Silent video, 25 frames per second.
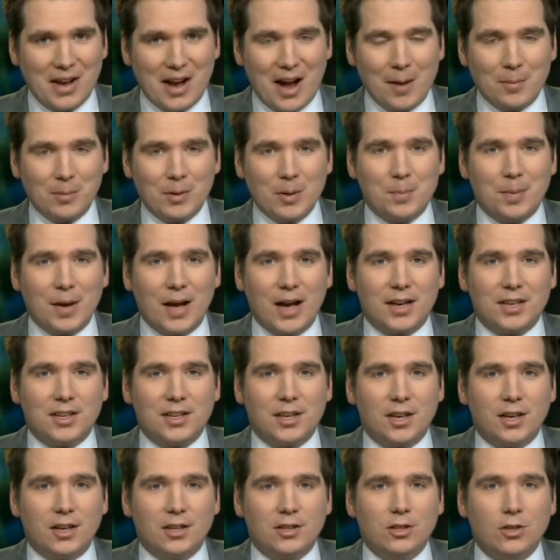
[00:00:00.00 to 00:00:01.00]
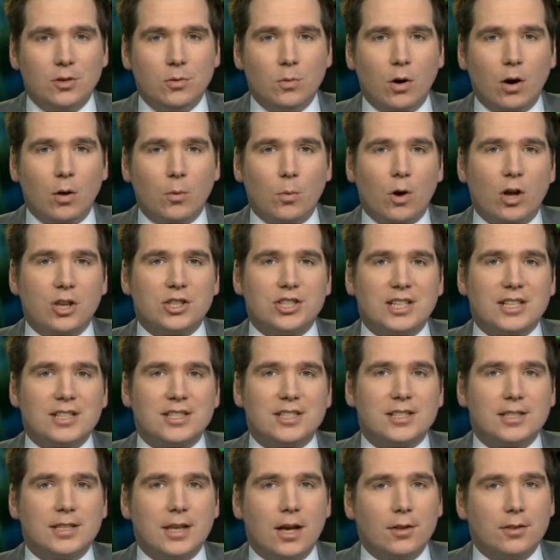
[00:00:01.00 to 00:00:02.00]
I'm Lee Pacchia, and you are watching
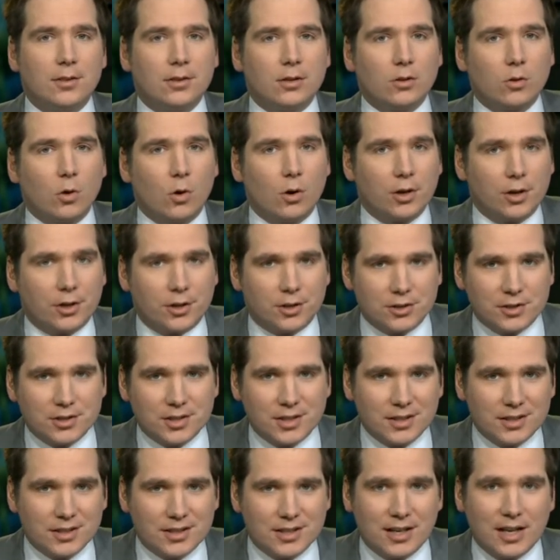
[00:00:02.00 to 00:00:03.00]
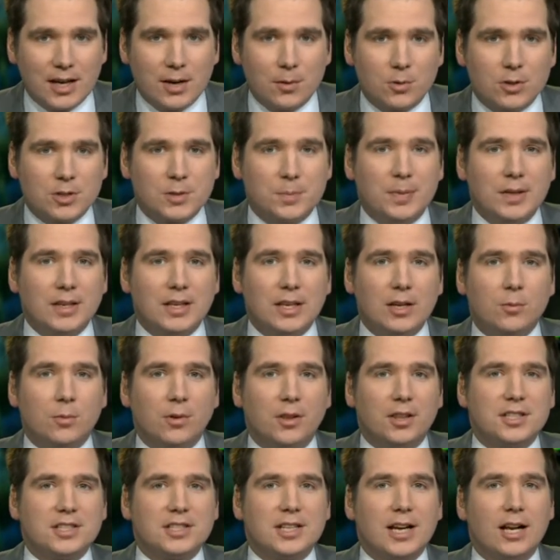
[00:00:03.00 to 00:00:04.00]
Stealth Lawyers. Today, we're speaking
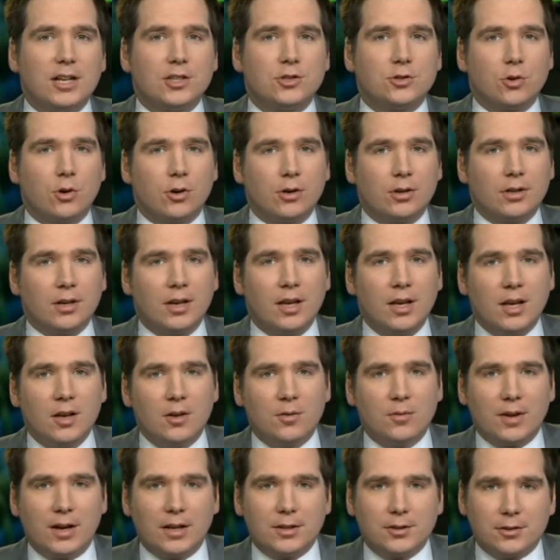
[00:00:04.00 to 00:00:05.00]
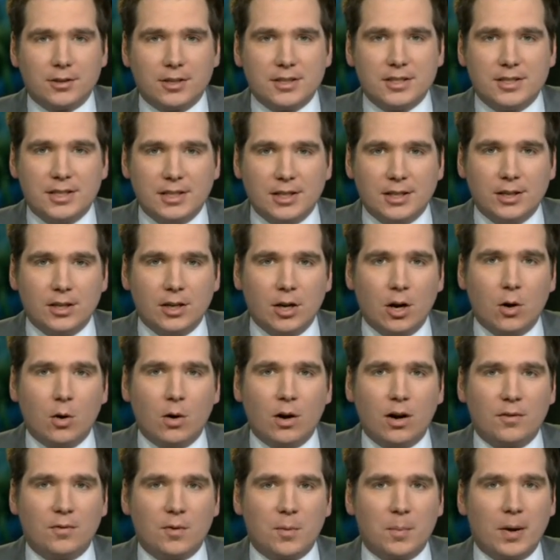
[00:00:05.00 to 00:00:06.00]
with Scott Jordan, founder and CEO
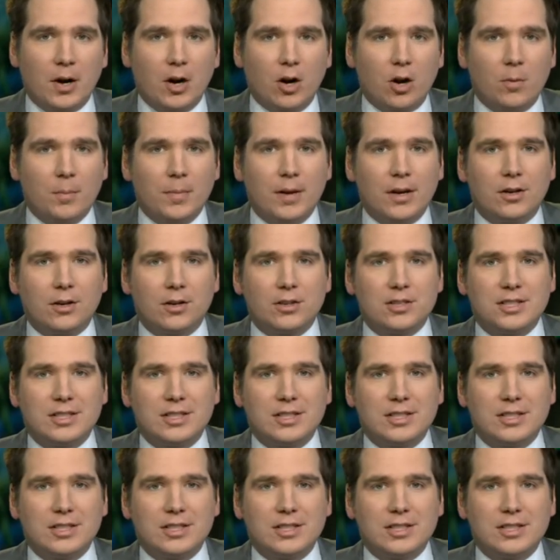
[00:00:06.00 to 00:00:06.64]
of apparel maker